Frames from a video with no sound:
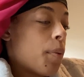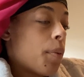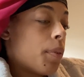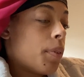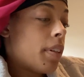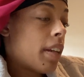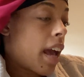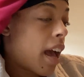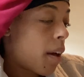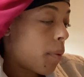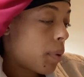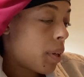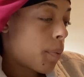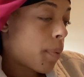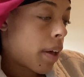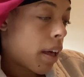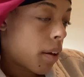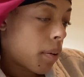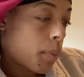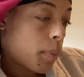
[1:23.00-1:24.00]
Now we
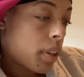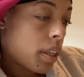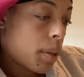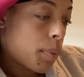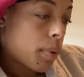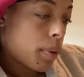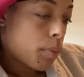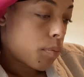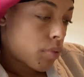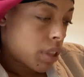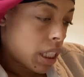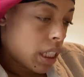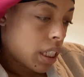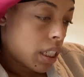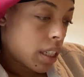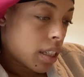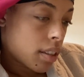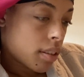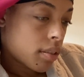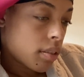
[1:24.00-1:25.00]
will
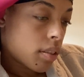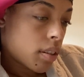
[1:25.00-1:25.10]
read.